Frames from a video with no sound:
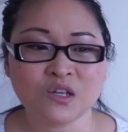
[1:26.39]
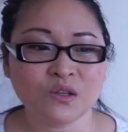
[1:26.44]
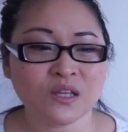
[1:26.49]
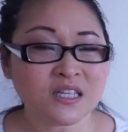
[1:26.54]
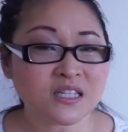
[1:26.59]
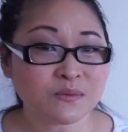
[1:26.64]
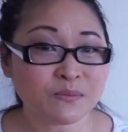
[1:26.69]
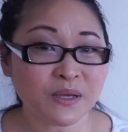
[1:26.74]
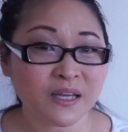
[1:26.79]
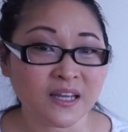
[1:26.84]
So
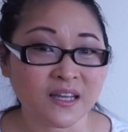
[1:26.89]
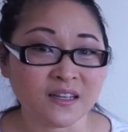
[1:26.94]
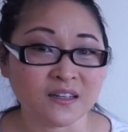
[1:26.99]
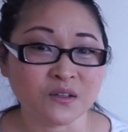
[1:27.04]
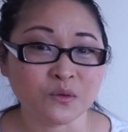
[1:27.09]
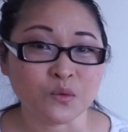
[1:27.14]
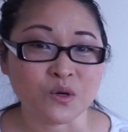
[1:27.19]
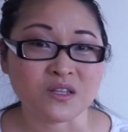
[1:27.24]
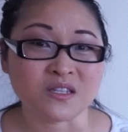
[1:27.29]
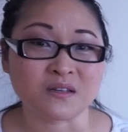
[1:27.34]
let's
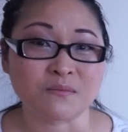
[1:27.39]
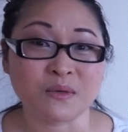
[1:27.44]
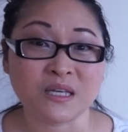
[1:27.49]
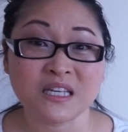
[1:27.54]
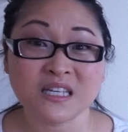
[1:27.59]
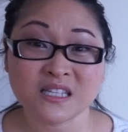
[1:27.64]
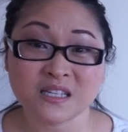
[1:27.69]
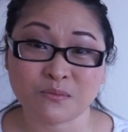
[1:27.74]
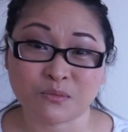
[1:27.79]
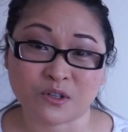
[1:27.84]
begin with some
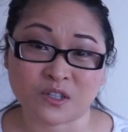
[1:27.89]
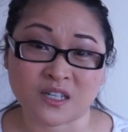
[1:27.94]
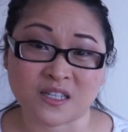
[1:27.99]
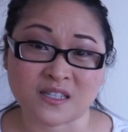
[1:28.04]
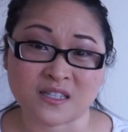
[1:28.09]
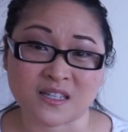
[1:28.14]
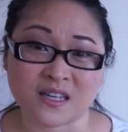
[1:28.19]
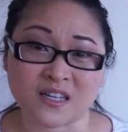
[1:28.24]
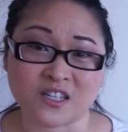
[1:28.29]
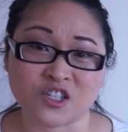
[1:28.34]
easy
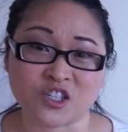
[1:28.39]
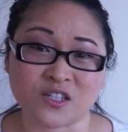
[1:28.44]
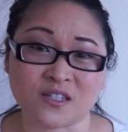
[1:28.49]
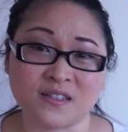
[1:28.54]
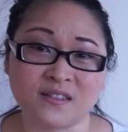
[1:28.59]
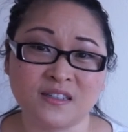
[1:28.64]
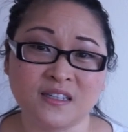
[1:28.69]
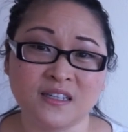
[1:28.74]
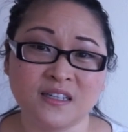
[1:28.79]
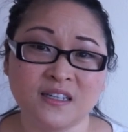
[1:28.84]

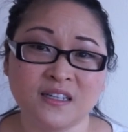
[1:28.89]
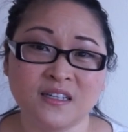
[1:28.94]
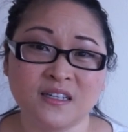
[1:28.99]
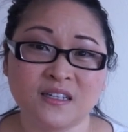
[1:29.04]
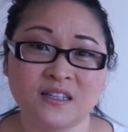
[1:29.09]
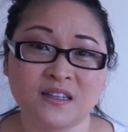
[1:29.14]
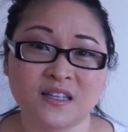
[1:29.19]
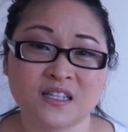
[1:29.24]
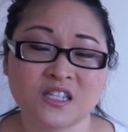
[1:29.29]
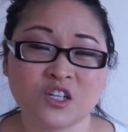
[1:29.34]
pronunciation.
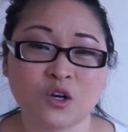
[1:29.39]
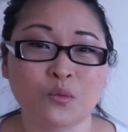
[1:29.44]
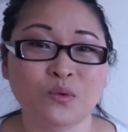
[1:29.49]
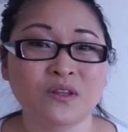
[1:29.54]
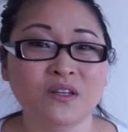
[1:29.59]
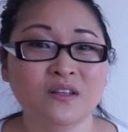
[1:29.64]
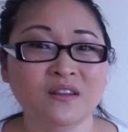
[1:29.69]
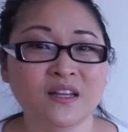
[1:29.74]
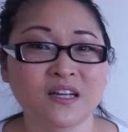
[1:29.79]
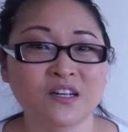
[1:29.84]
Let's start
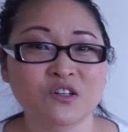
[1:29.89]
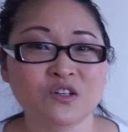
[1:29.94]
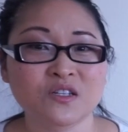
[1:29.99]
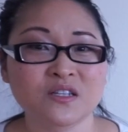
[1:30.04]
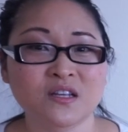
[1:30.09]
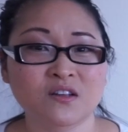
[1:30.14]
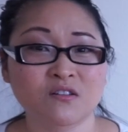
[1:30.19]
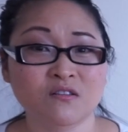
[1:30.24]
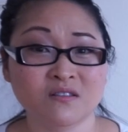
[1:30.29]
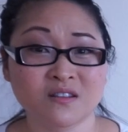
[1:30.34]
with the
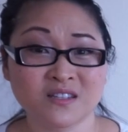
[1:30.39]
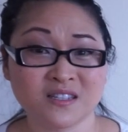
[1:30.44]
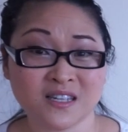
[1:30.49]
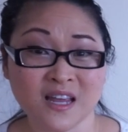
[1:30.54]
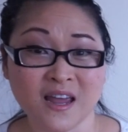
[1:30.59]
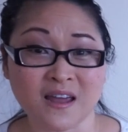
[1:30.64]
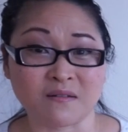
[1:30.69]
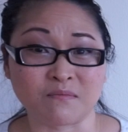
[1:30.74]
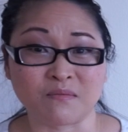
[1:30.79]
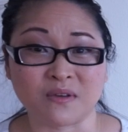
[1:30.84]
letters that are the
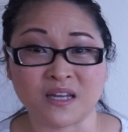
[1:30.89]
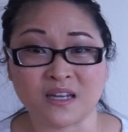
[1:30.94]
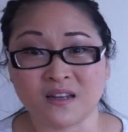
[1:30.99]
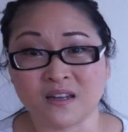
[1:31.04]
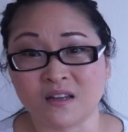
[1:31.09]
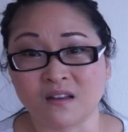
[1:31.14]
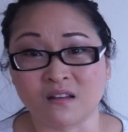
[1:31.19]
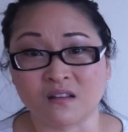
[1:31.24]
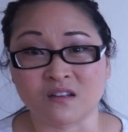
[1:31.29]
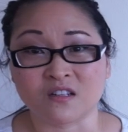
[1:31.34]
same
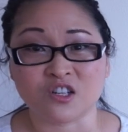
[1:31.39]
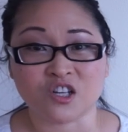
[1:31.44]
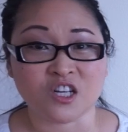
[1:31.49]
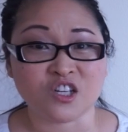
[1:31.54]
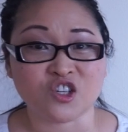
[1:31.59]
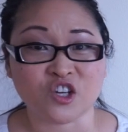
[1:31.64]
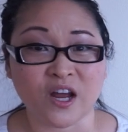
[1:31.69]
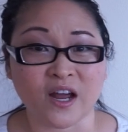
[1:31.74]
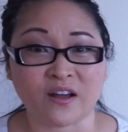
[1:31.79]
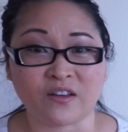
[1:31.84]
in English
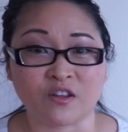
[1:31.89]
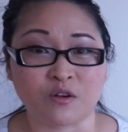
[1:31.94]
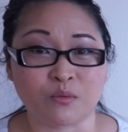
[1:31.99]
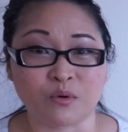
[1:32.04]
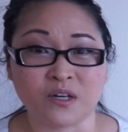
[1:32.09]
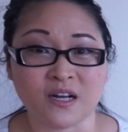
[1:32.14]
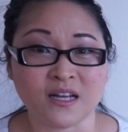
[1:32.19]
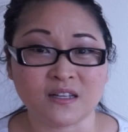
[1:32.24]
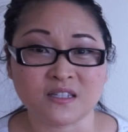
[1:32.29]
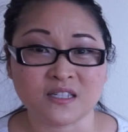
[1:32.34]
and Czech. They're
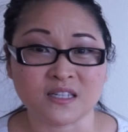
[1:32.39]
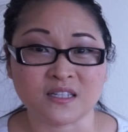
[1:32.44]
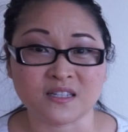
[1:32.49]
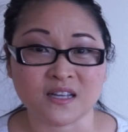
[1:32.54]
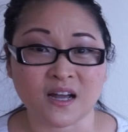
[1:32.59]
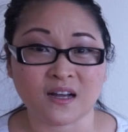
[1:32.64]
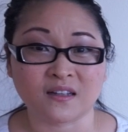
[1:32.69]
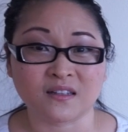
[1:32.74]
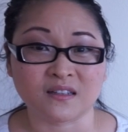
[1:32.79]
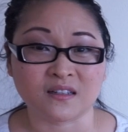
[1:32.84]
pronounced
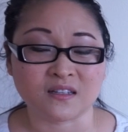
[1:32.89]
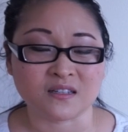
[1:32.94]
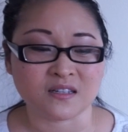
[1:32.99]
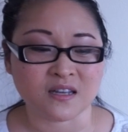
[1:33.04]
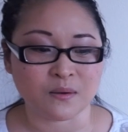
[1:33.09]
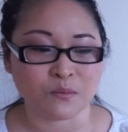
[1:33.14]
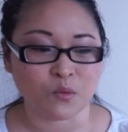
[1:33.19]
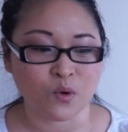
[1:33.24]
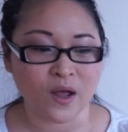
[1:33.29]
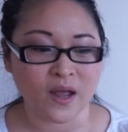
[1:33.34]
exactly the
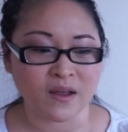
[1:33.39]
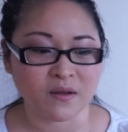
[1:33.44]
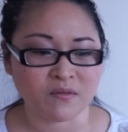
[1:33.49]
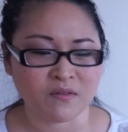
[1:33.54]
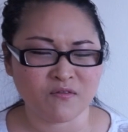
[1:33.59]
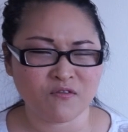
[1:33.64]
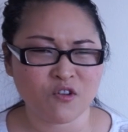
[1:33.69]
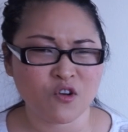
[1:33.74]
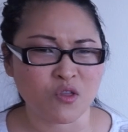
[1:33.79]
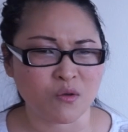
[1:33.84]
same way,
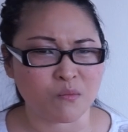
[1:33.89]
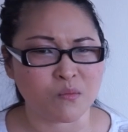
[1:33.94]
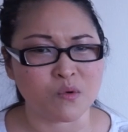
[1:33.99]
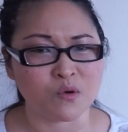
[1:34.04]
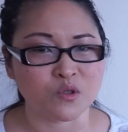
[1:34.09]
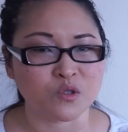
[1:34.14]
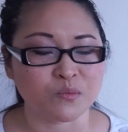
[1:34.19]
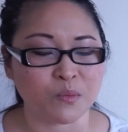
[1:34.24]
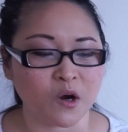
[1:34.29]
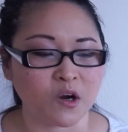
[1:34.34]
for the
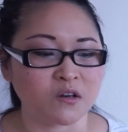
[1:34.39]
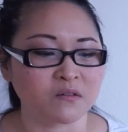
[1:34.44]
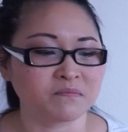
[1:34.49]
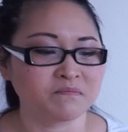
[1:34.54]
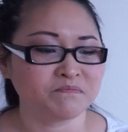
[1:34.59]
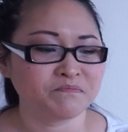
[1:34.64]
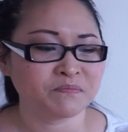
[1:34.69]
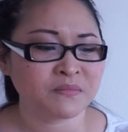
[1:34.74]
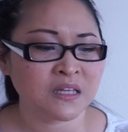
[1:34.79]
most part.